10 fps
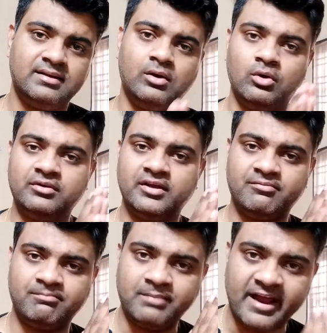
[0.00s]
on their
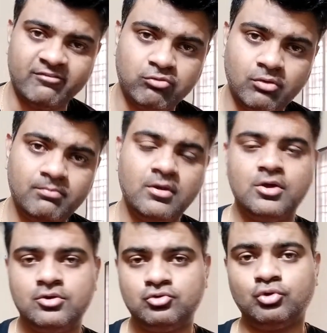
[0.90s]
platform
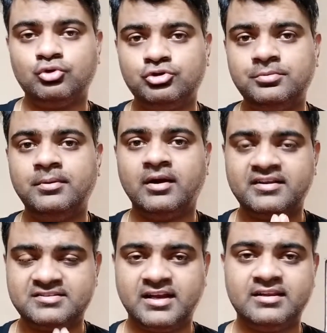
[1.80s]
so you should be
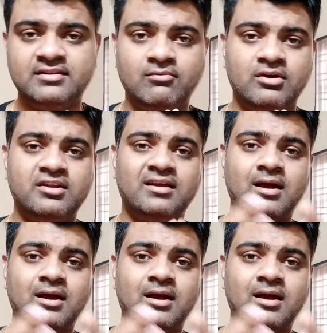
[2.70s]
understanding what are the